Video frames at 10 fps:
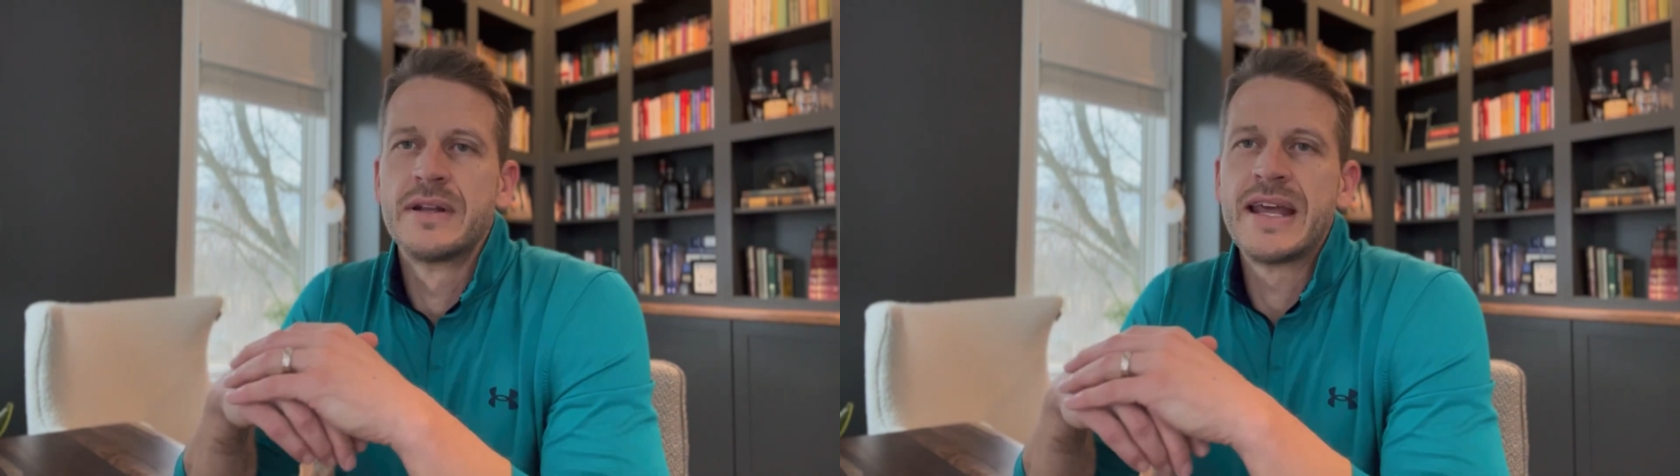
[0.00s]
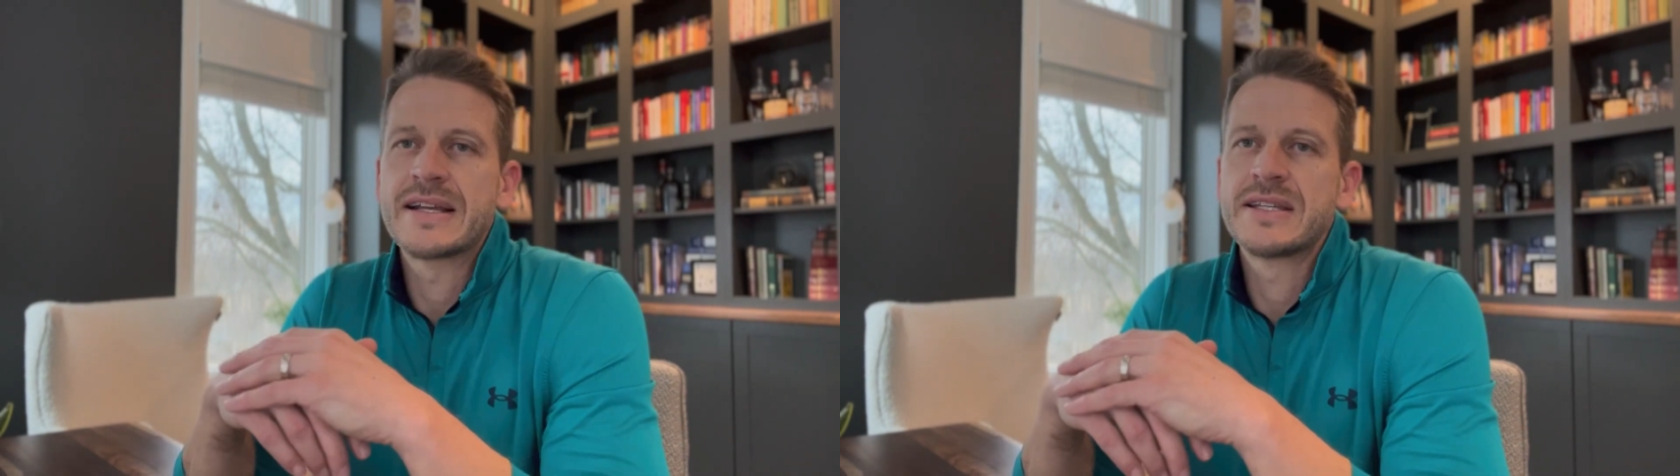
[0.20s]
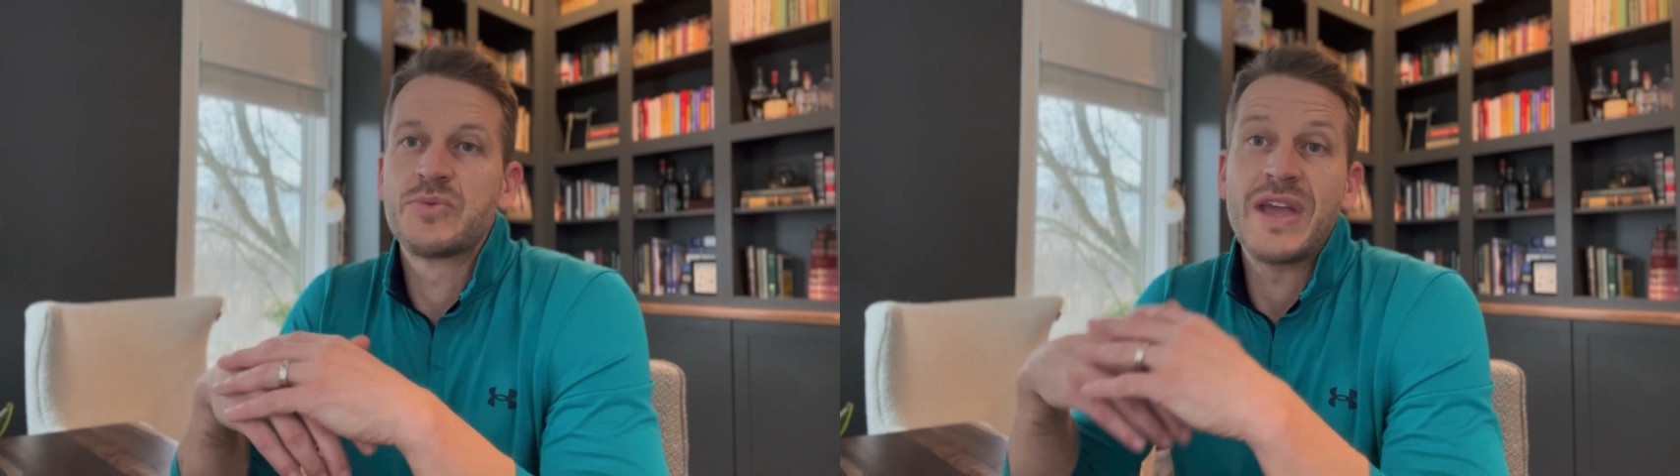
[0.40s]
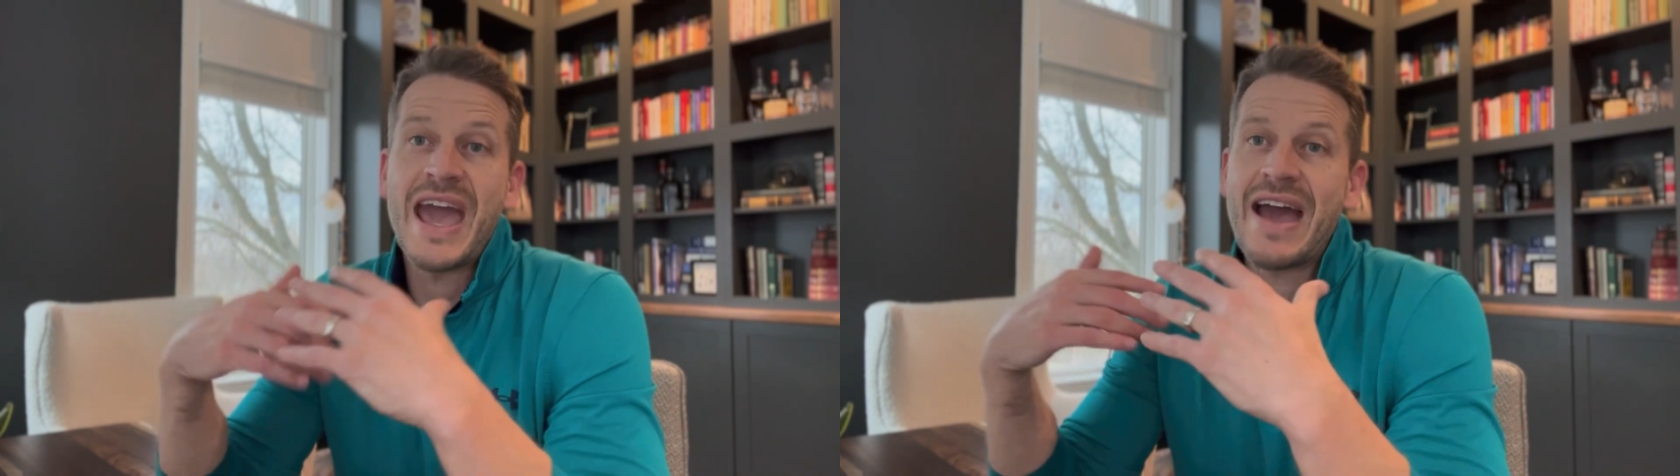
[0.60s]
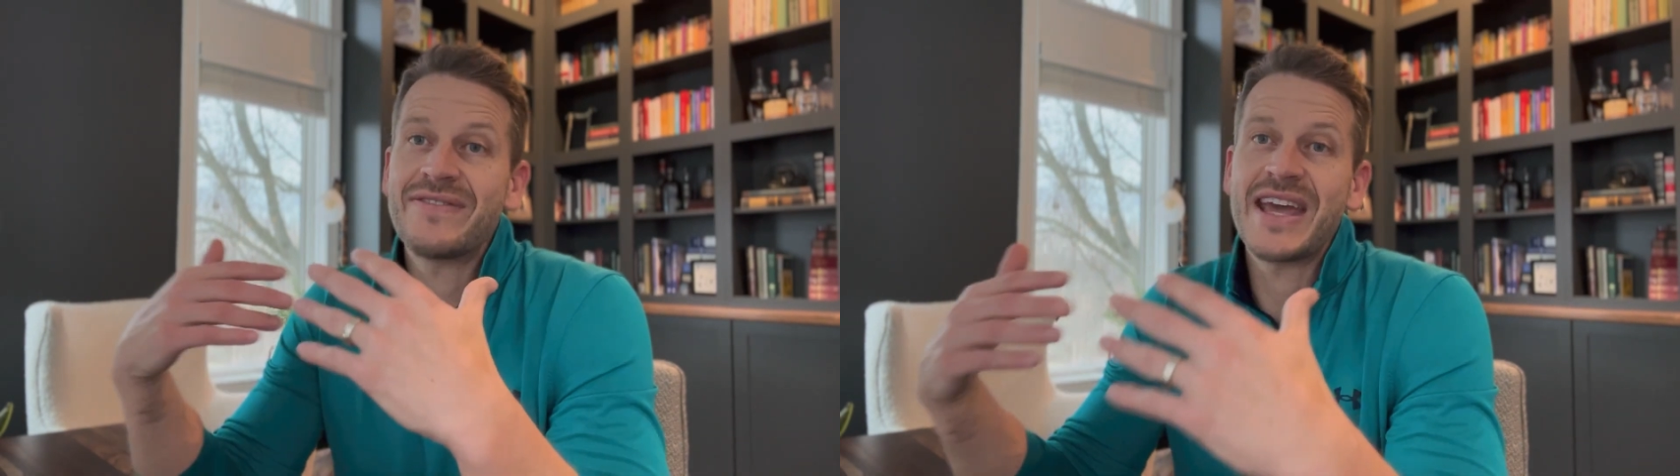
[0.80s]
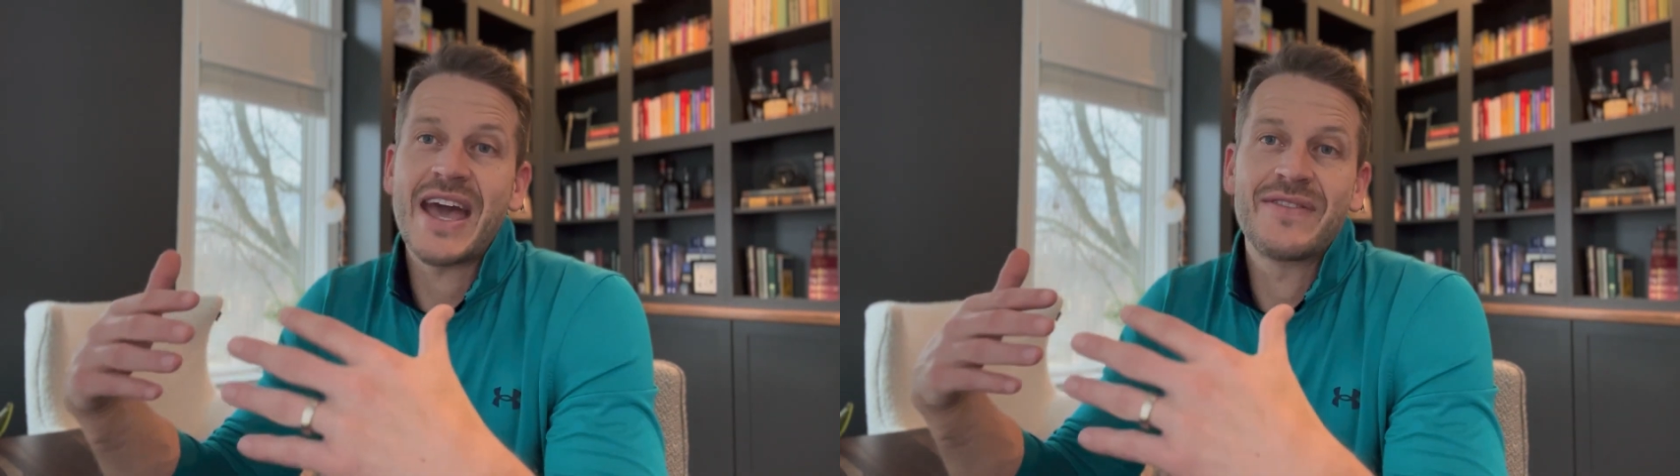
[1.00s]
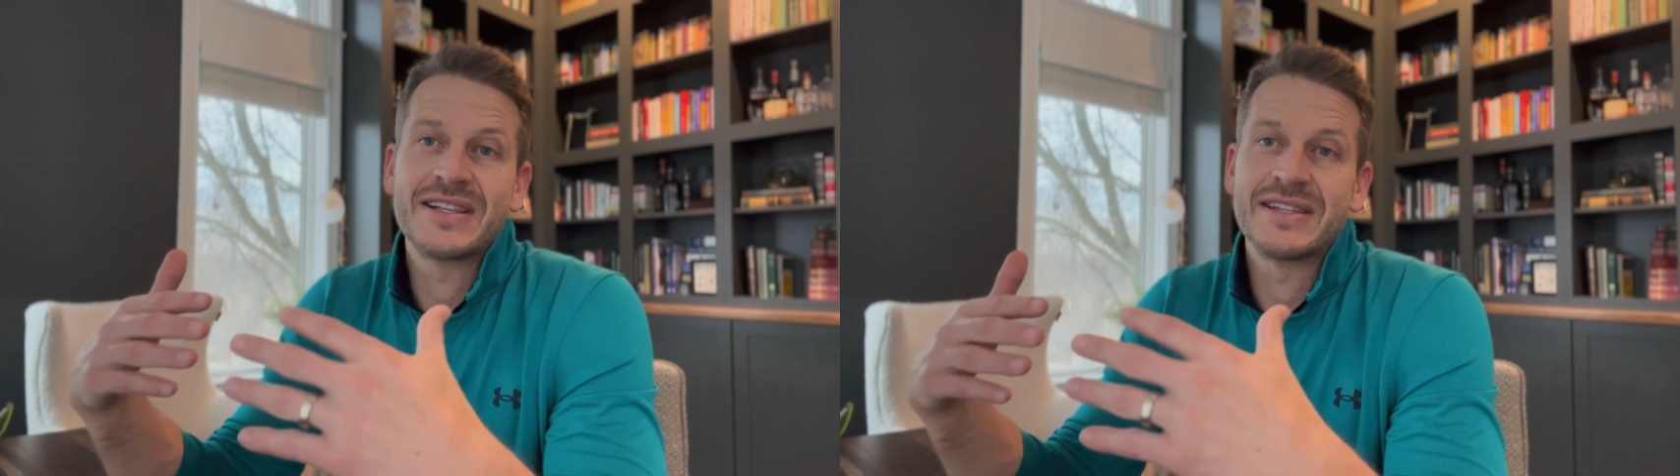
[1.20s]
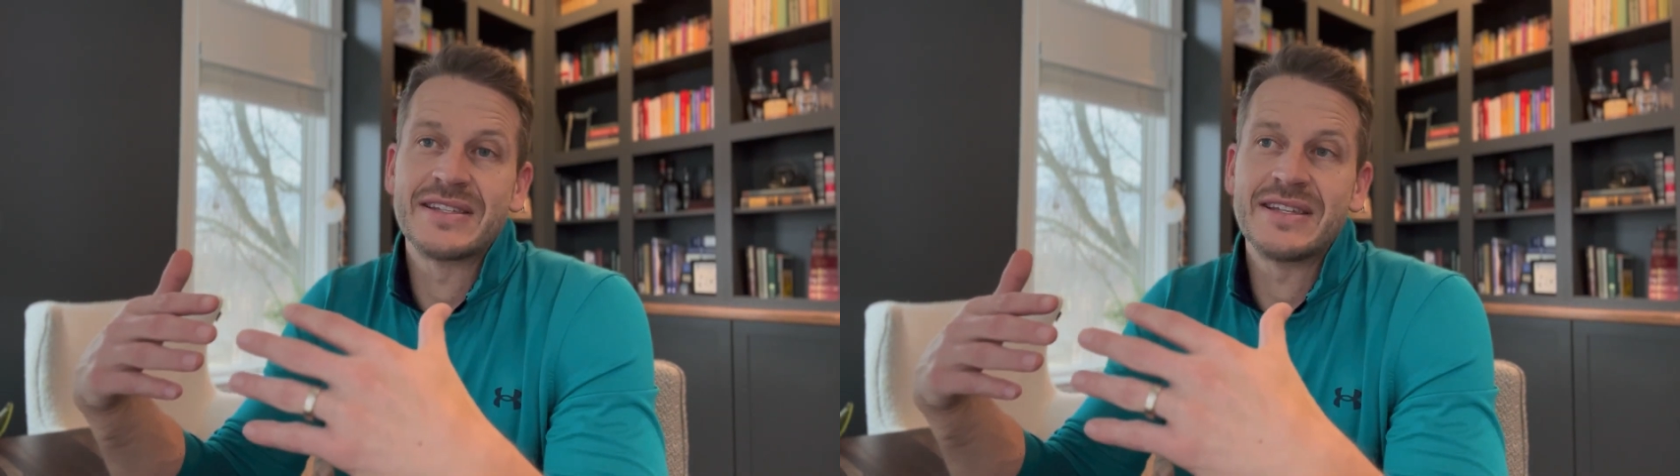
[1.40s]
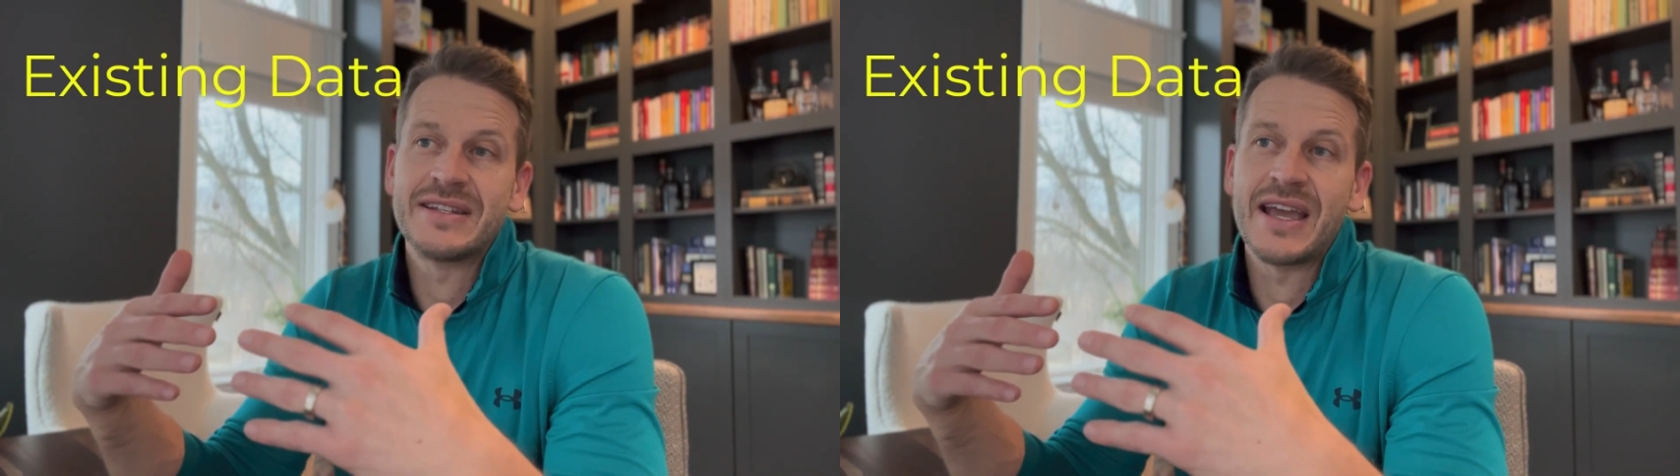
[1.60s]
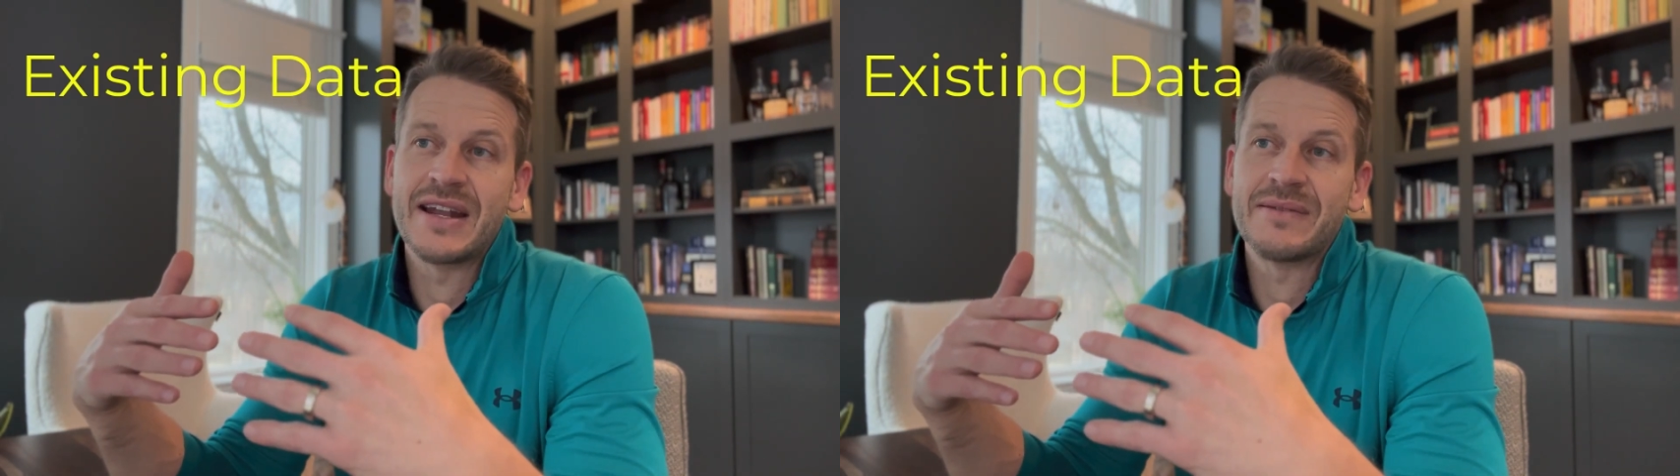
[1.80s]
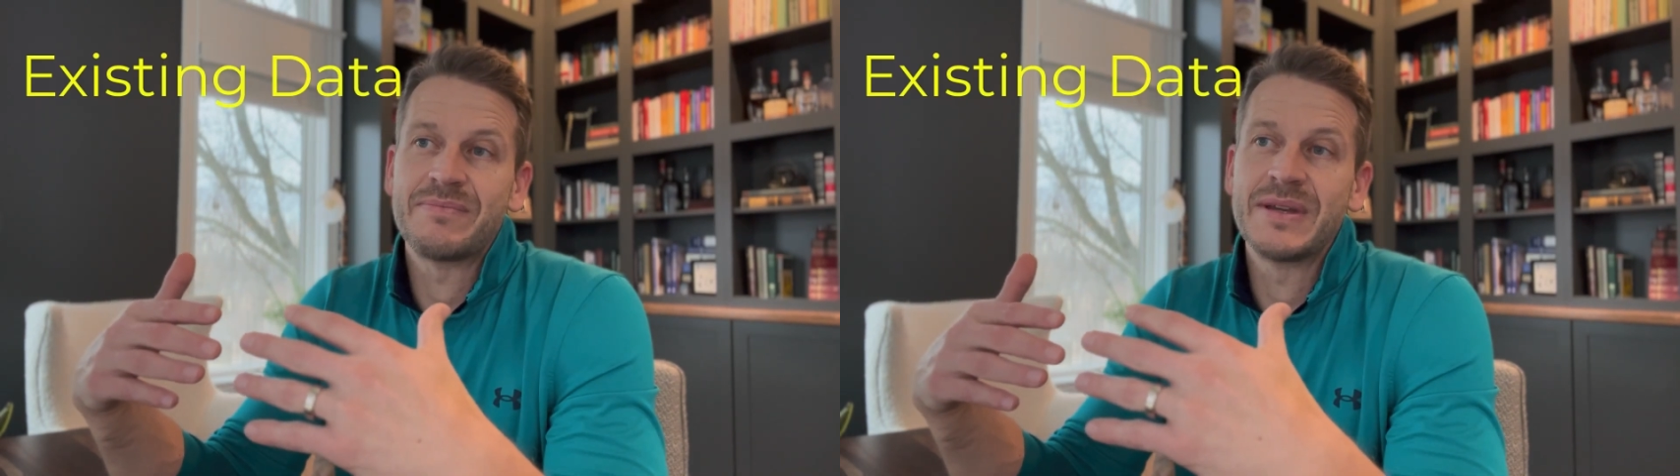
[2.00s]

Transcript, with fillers: Next is we have to have existing data.